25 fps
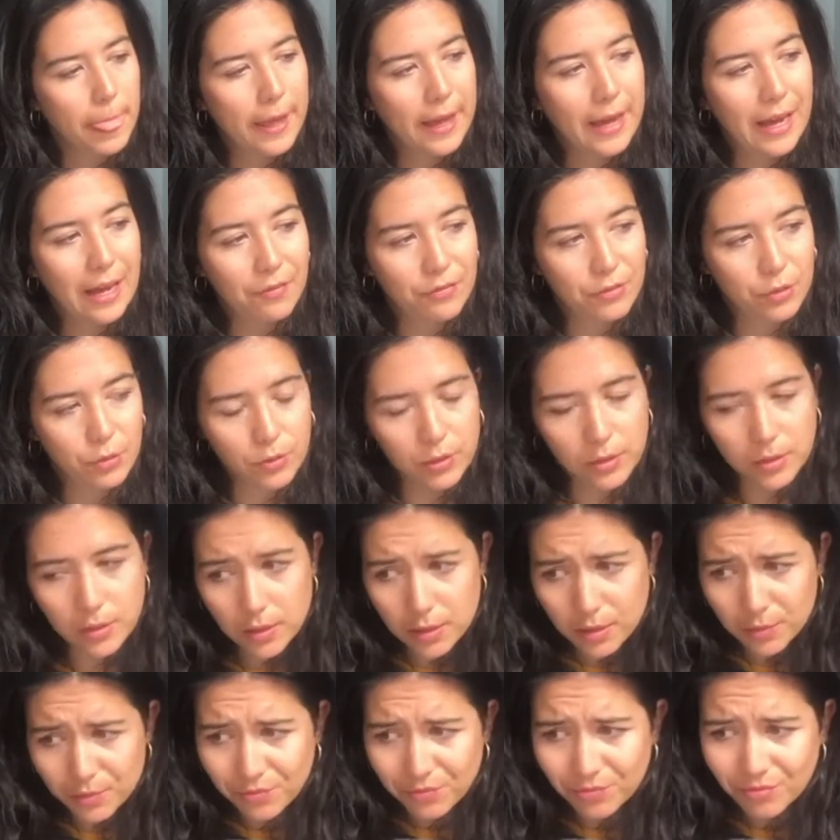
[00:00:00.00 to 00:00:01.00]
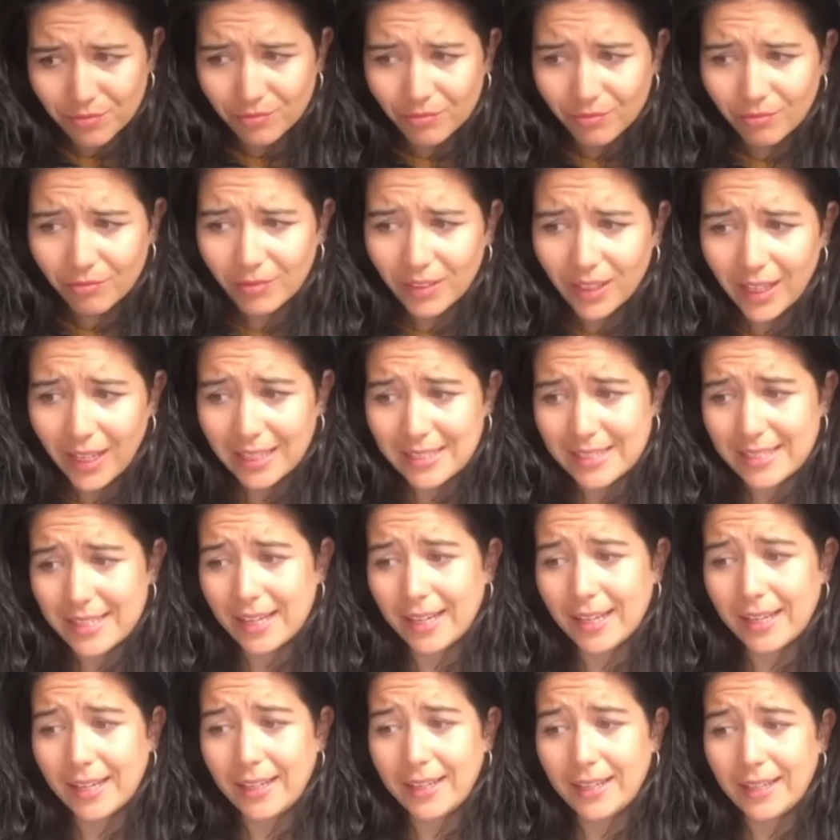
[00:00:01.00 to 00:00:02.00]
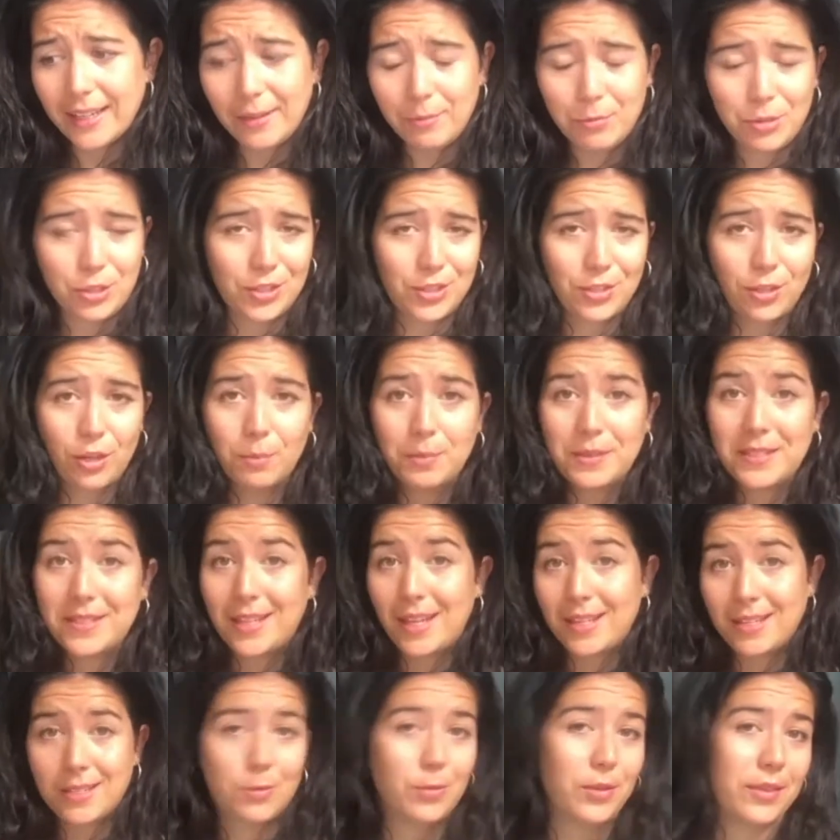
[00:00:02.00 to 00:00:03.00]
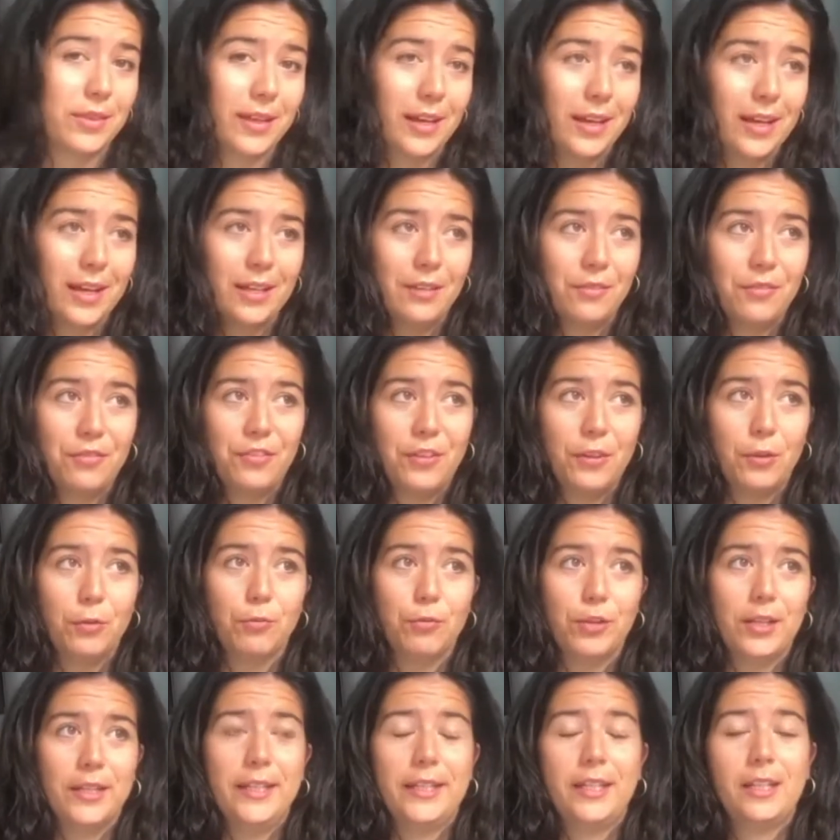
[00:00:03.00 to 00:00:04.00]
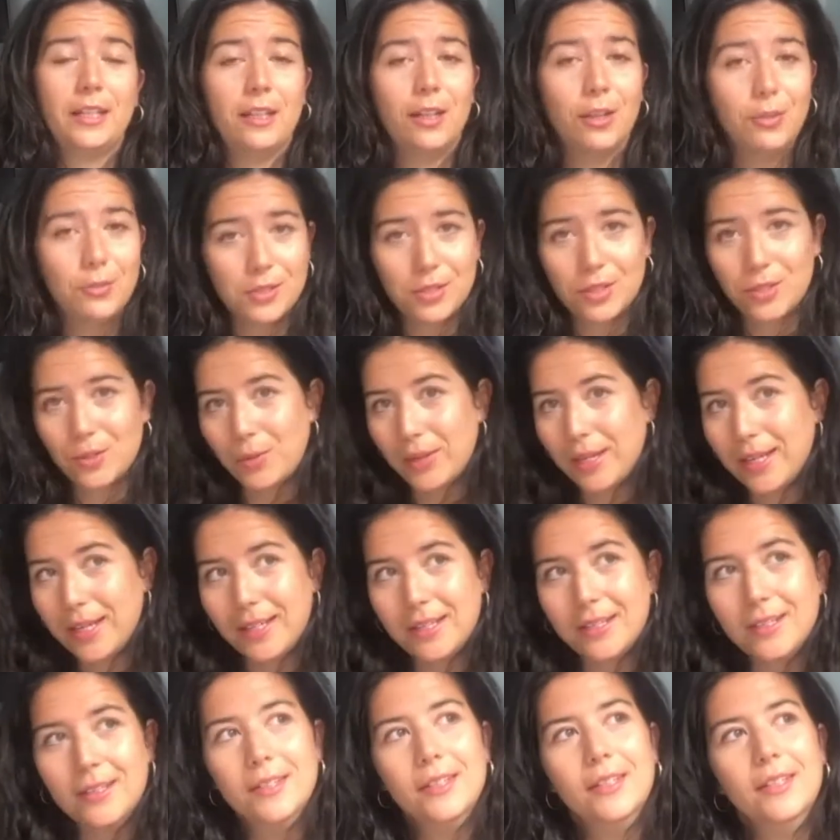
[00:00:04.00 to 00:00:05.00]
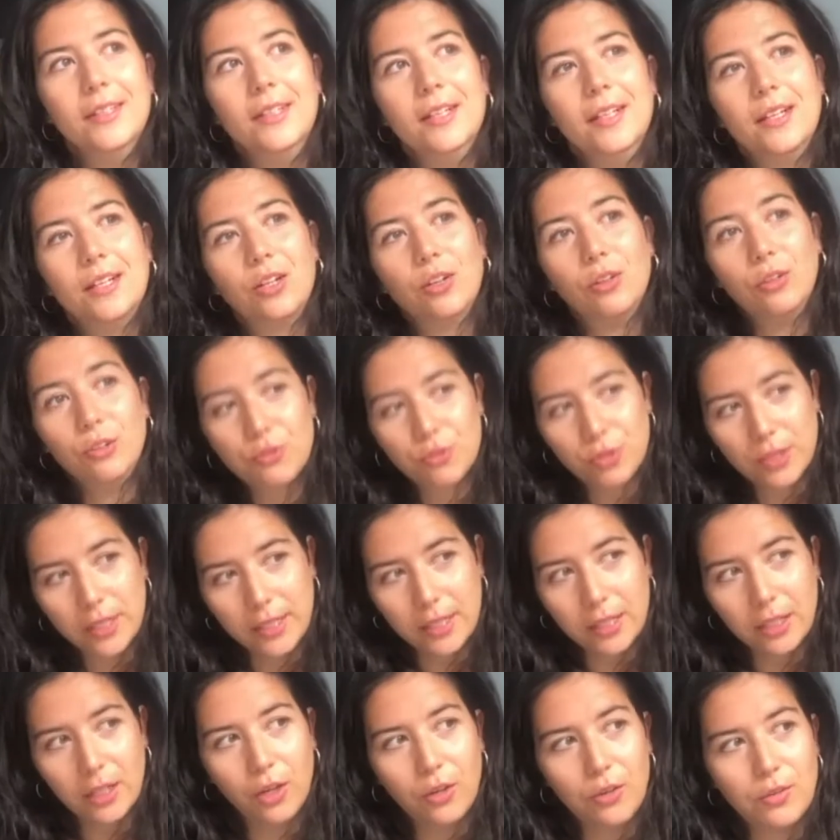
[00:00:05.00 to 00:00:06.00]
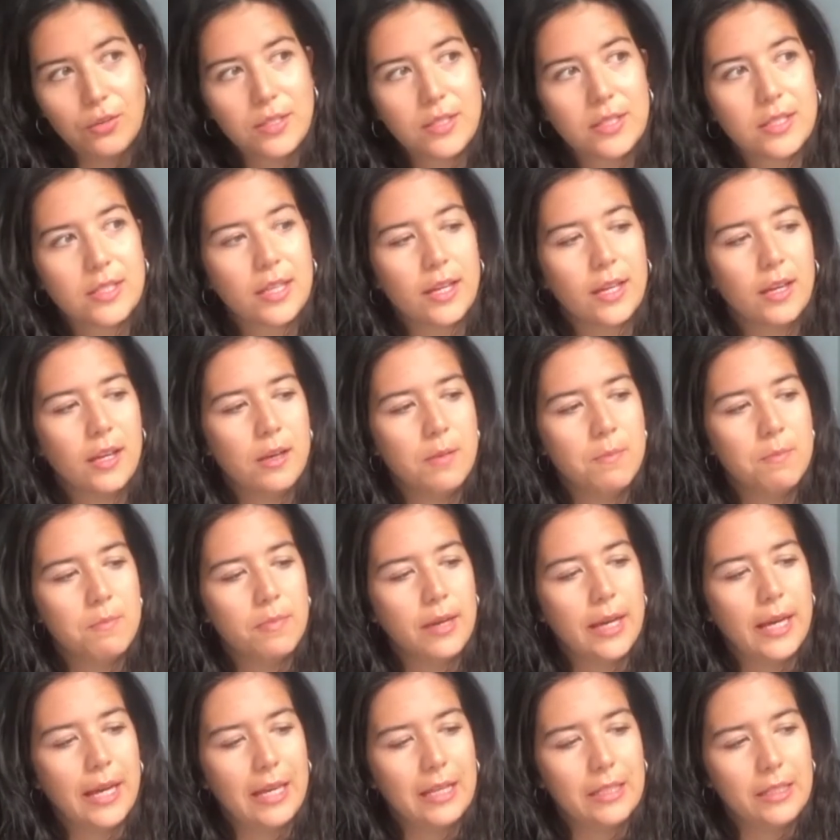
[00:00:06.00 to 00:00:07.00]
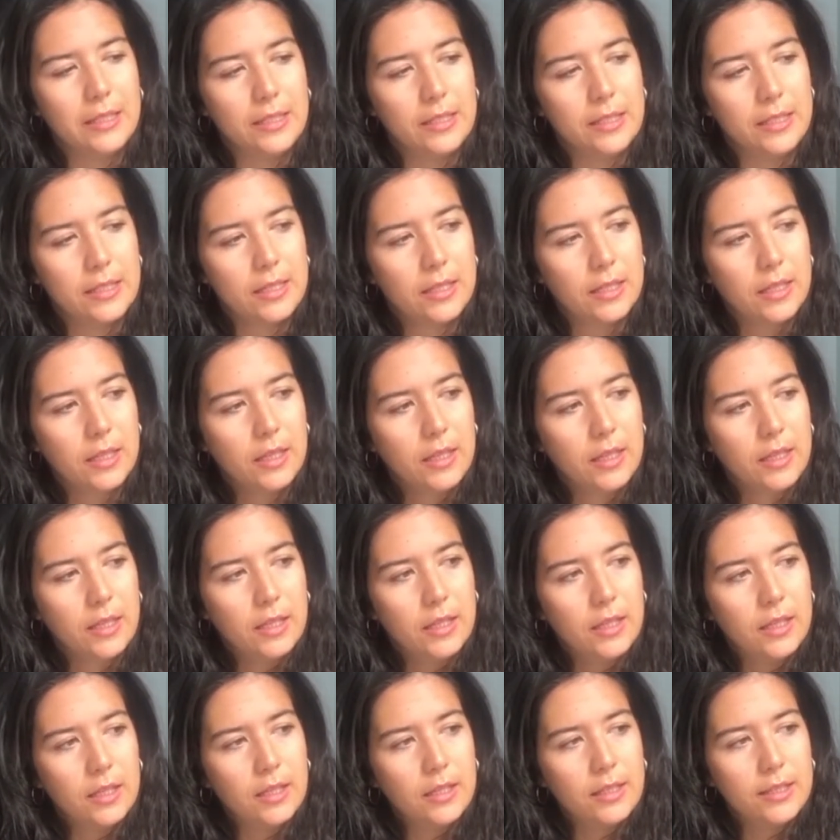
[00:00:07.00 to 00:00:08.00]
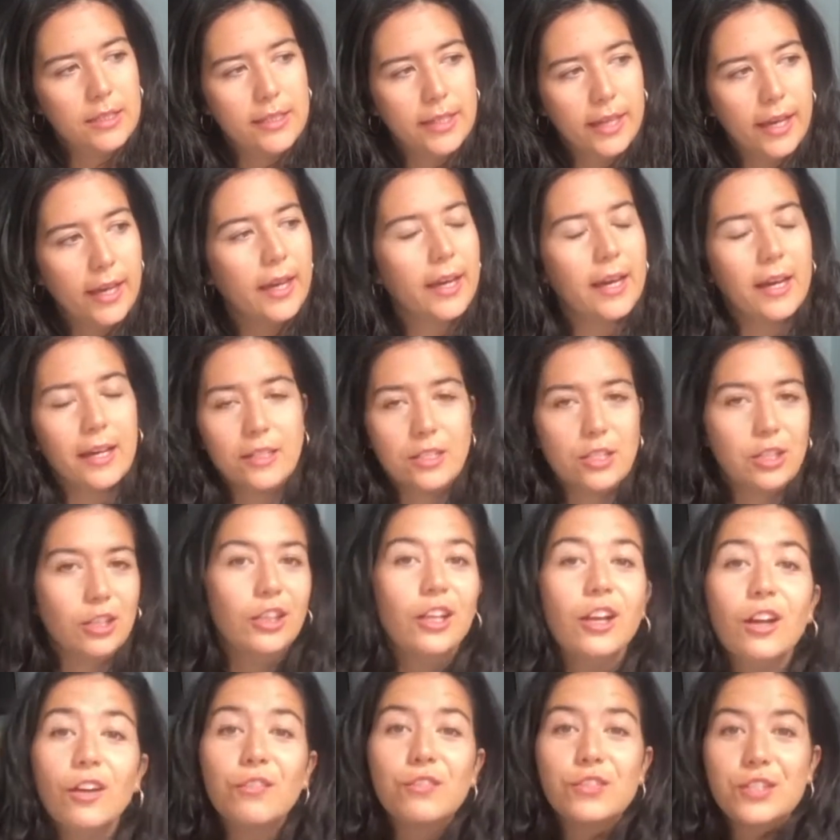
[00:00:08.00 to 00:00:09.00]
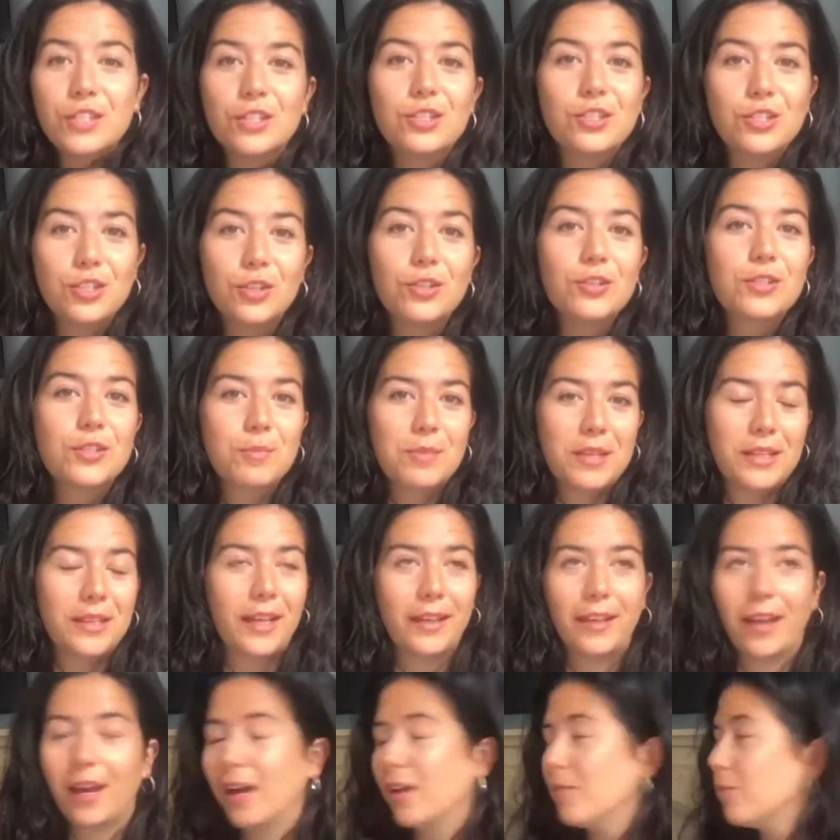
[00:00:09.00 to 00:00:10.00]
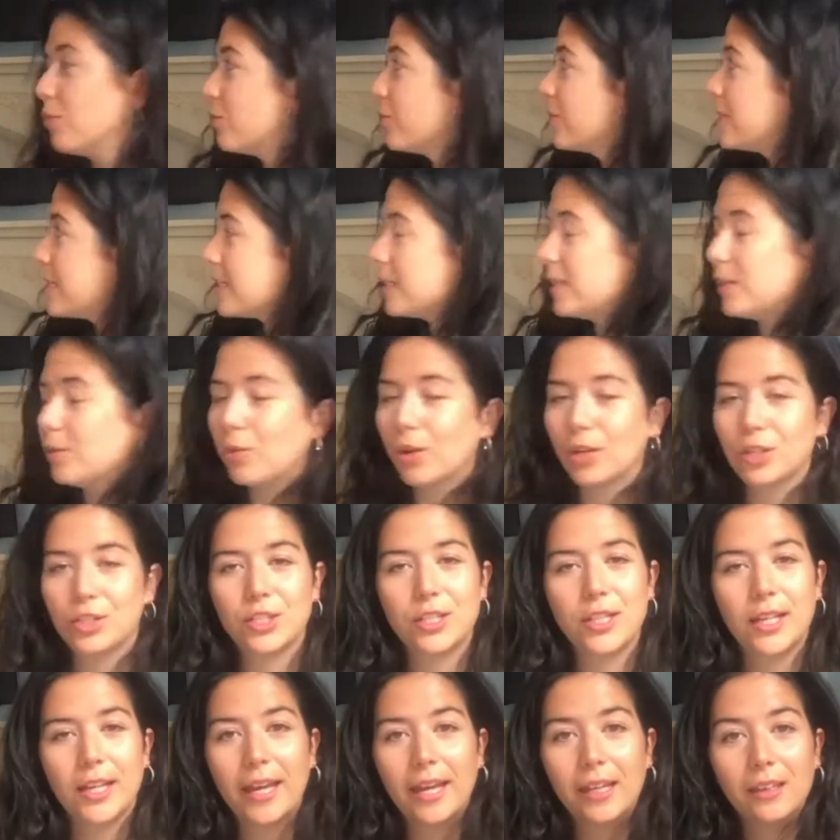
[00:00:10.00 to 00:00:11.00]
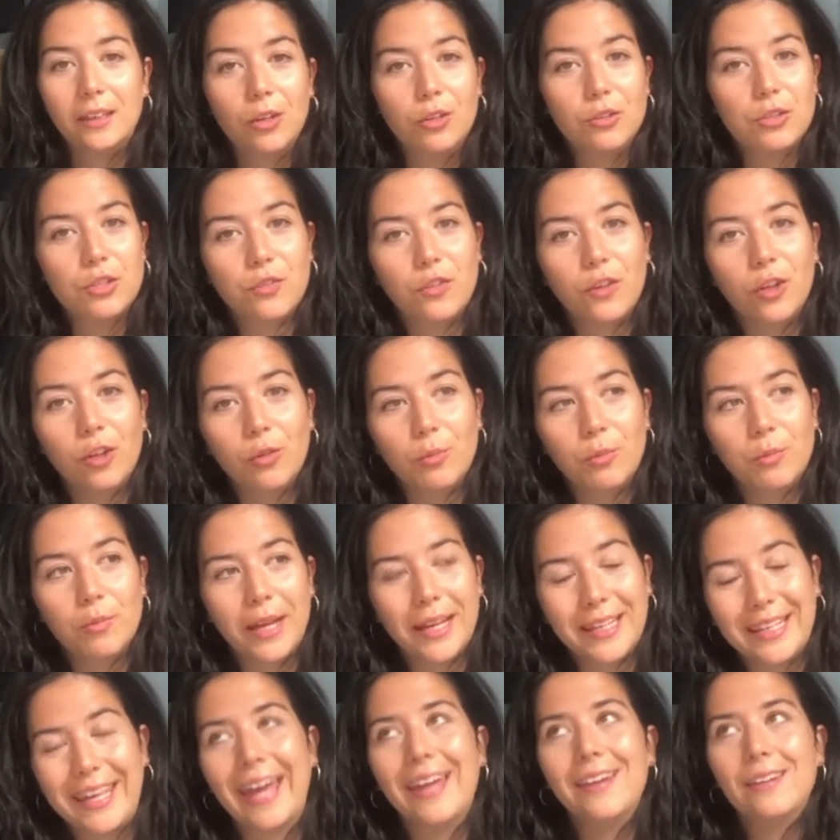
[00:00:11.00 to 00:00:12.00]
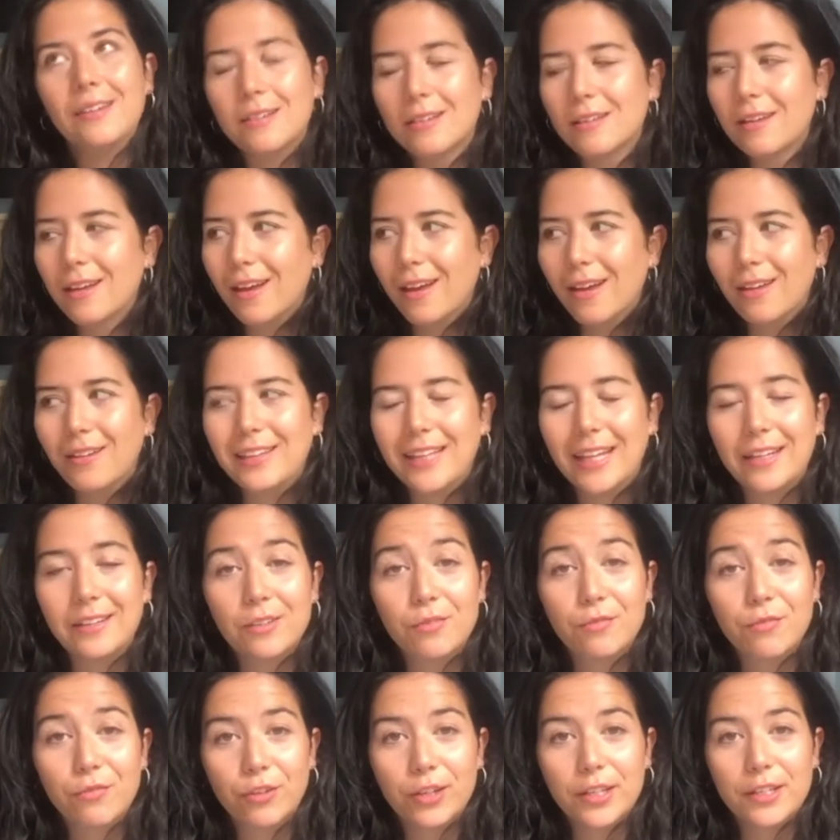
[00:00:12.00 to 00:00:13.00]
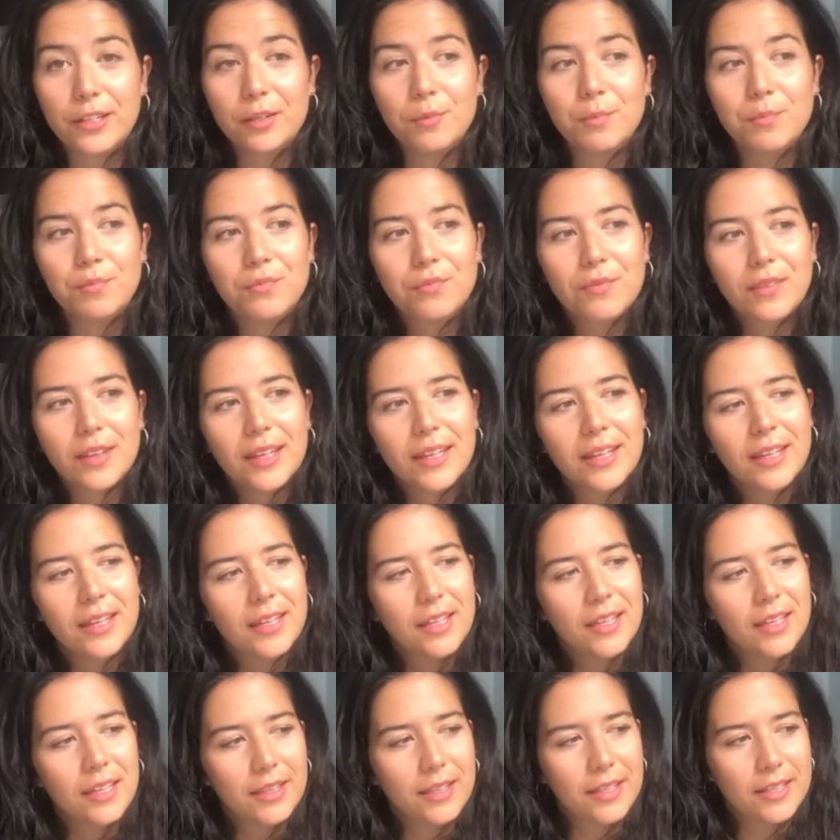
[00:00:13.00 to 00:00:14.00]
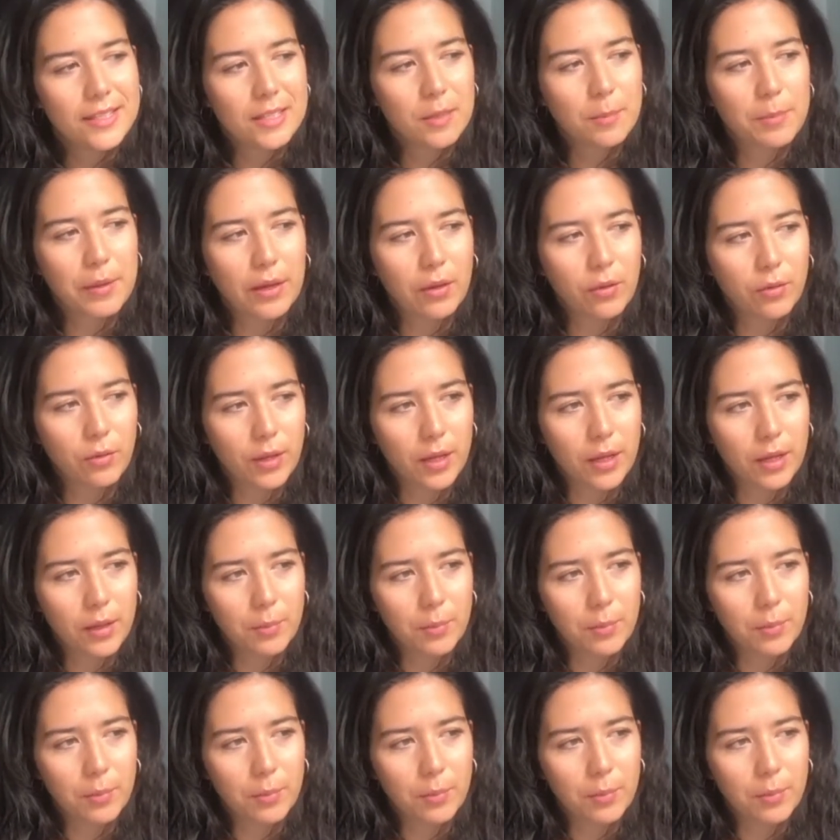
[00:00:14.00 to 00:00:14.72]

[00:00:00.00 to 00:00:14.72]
afterwards. And I am just obsessed with that and feel really close to it, culturally close. And yeah, I'd love to do something like that. I recently watched the Ken Loach film again, Land and Freedom, that's about,